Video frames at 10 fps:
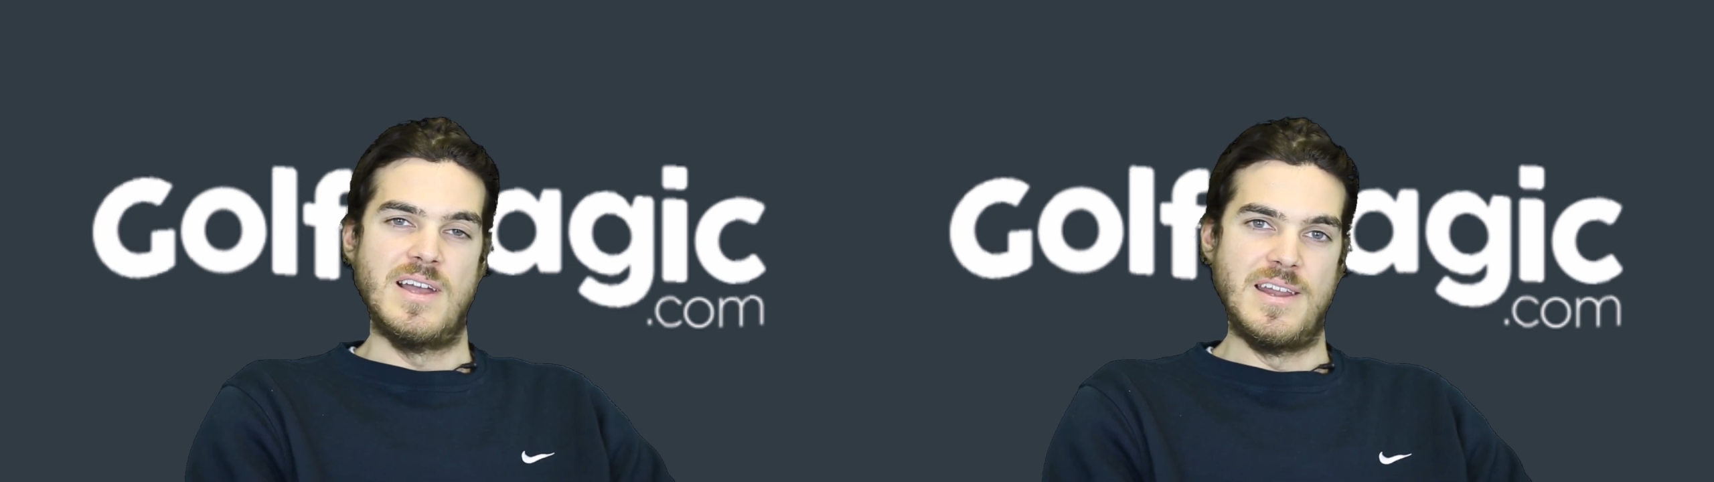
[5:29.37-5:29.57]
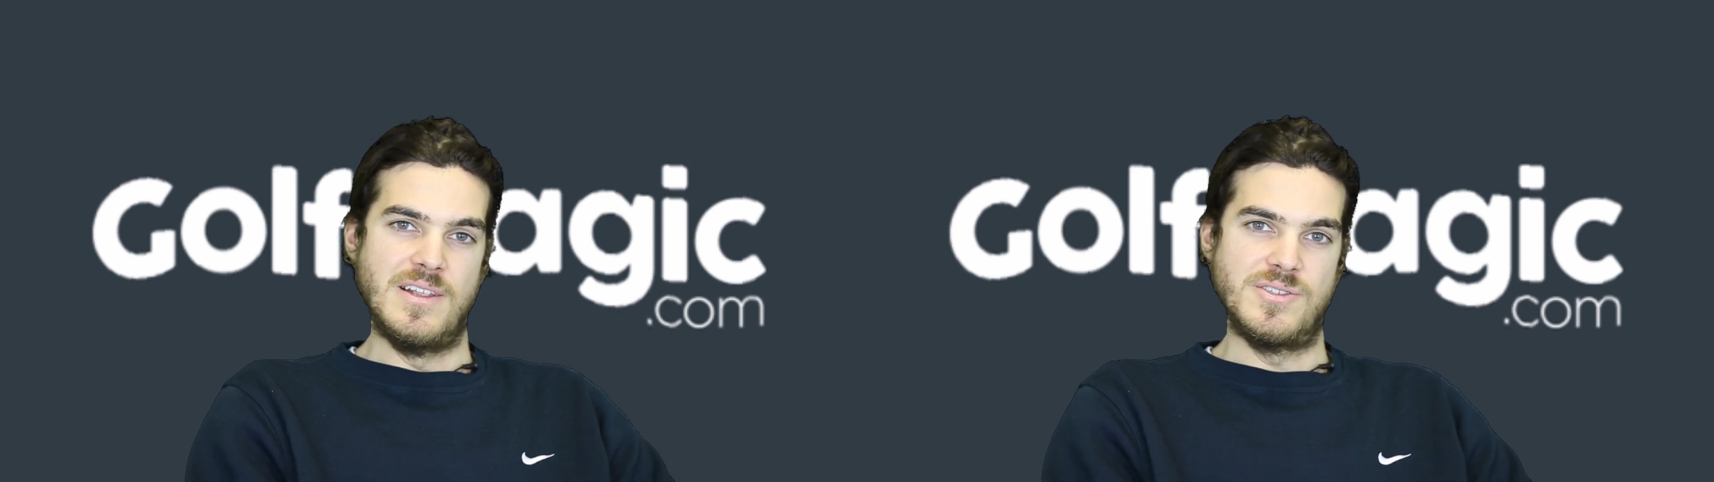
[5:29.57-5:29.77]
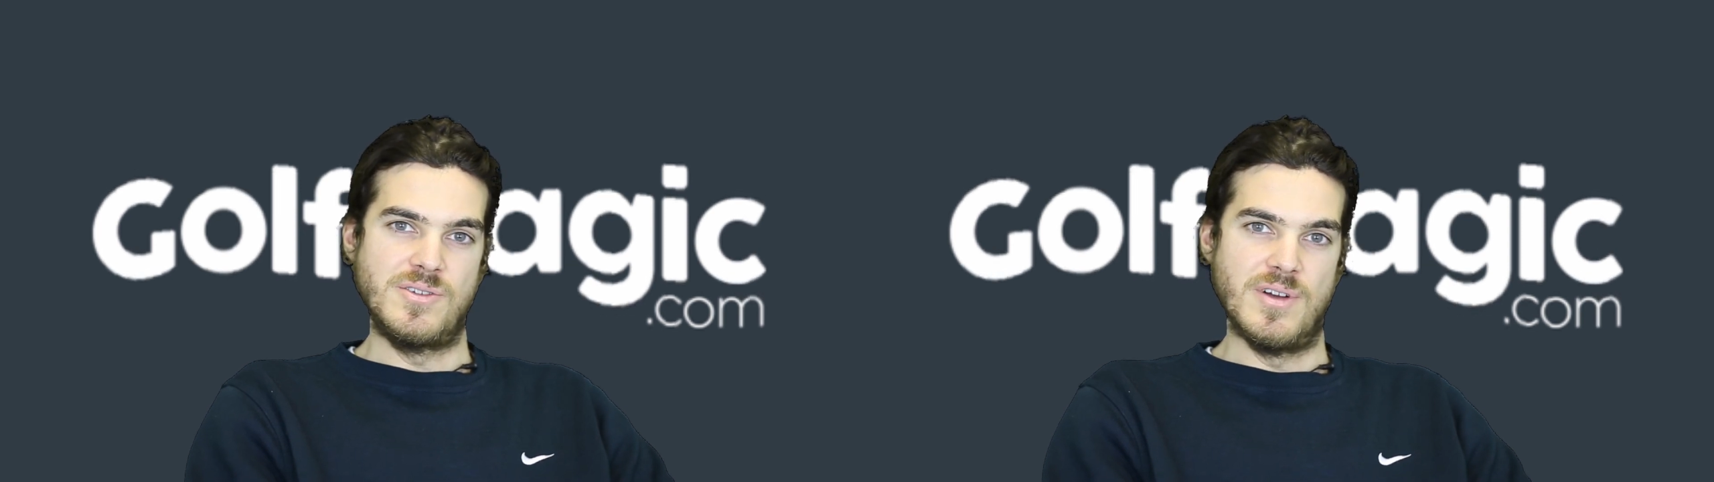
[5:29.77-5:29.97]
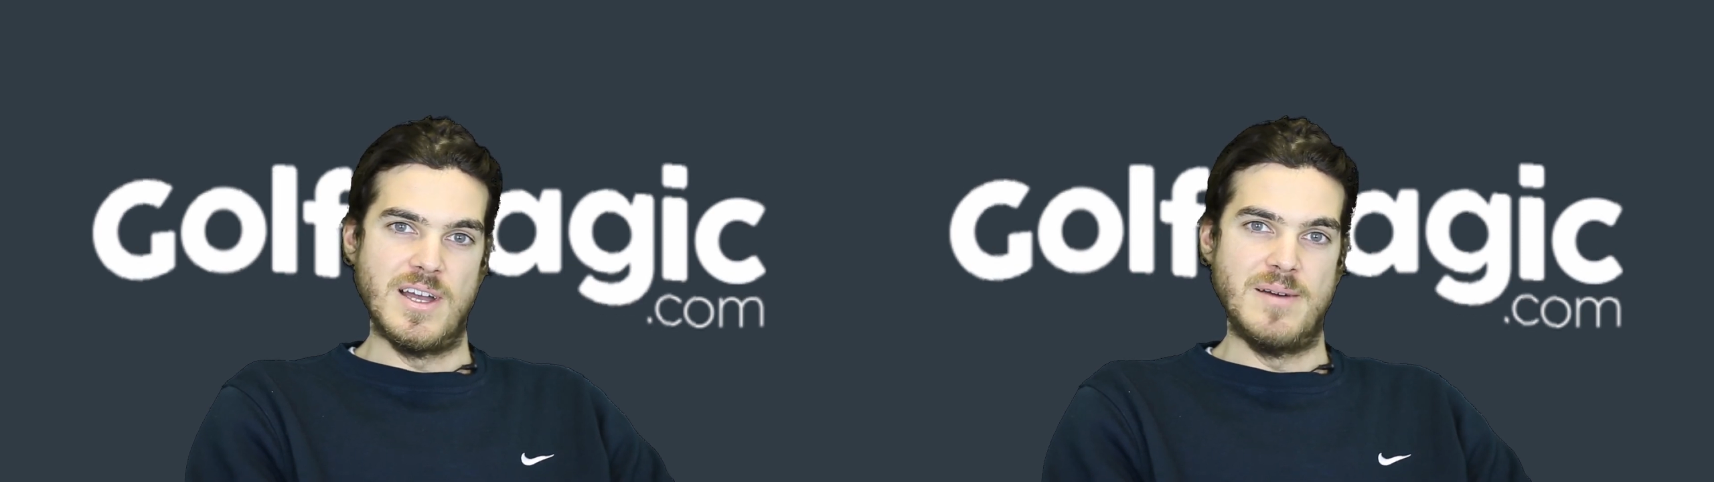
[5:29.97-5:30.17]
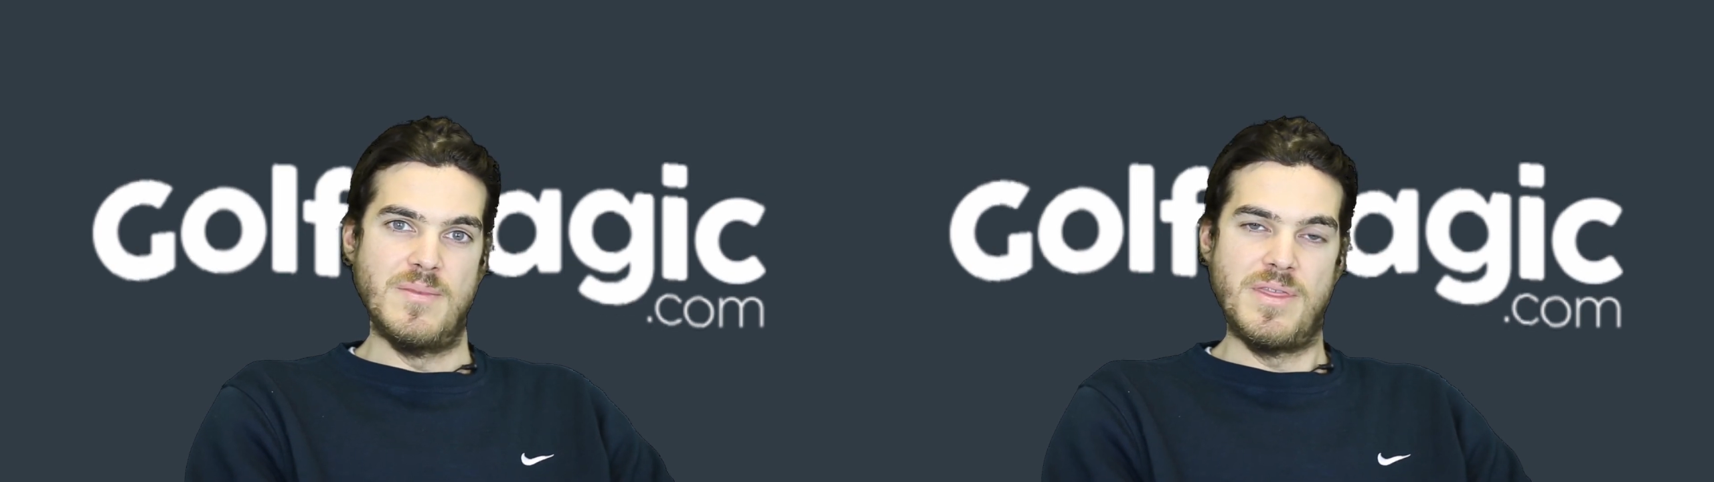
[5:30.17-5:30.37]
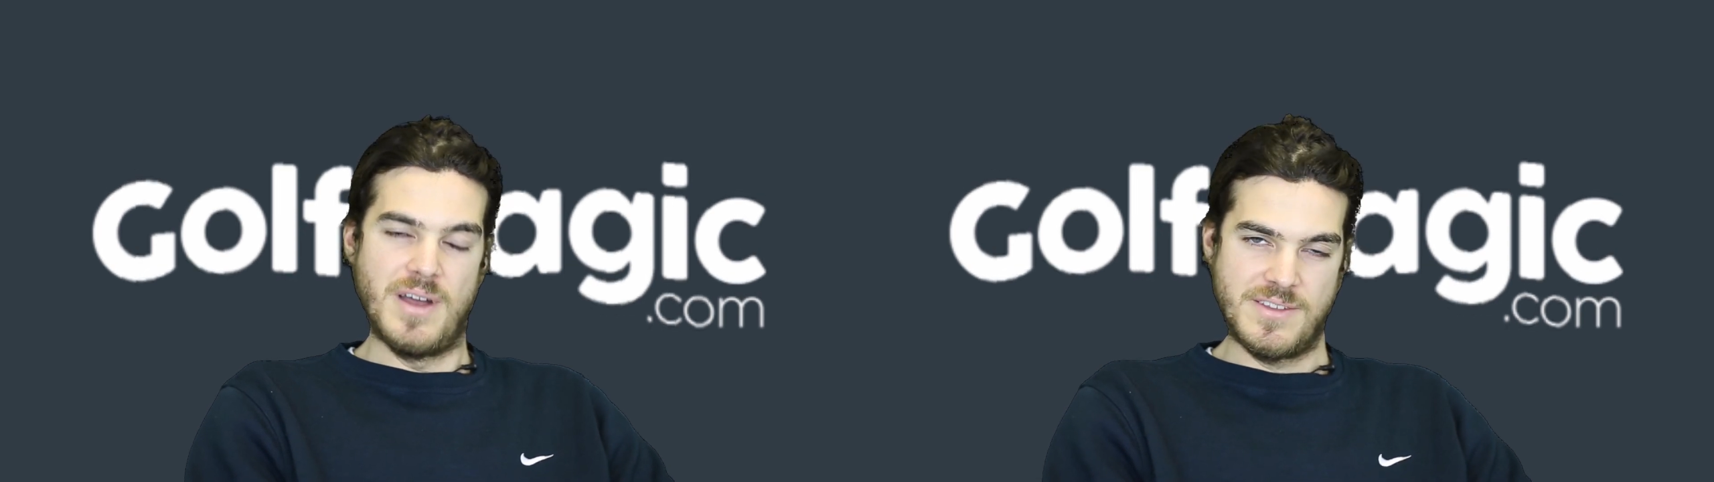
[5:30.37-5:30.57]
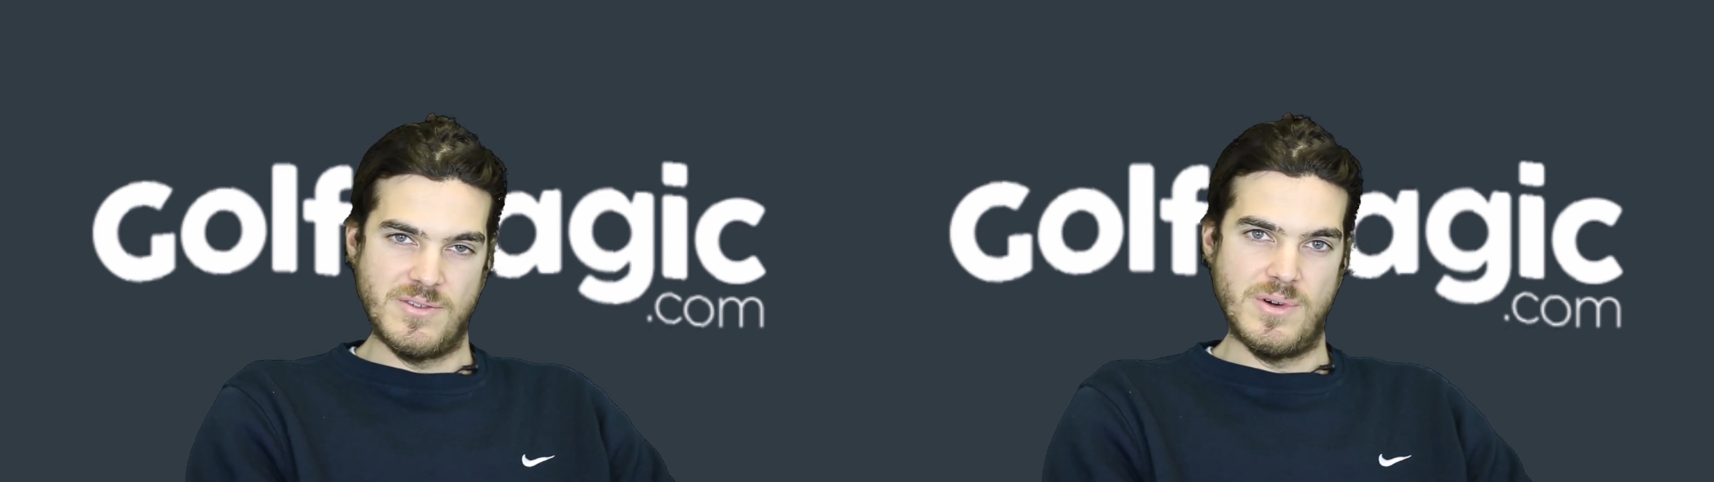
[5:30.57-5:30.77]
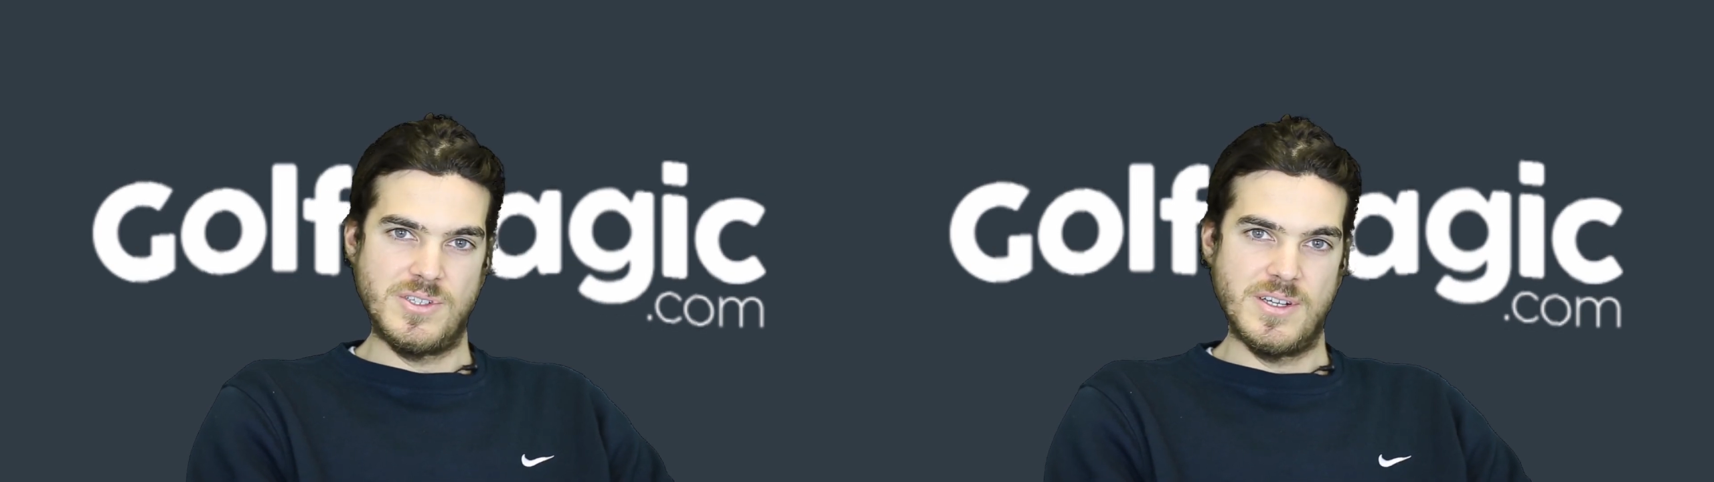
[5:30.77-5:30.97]
and Instagram. Thanks
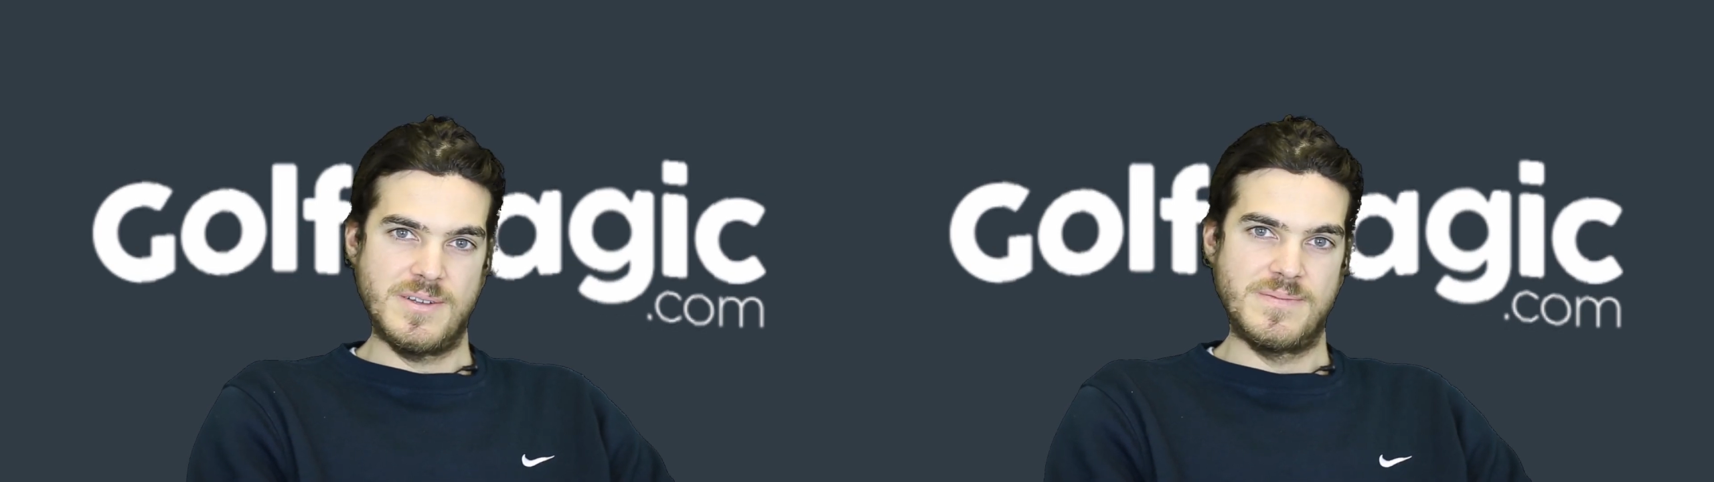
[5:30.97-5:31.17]
for watching.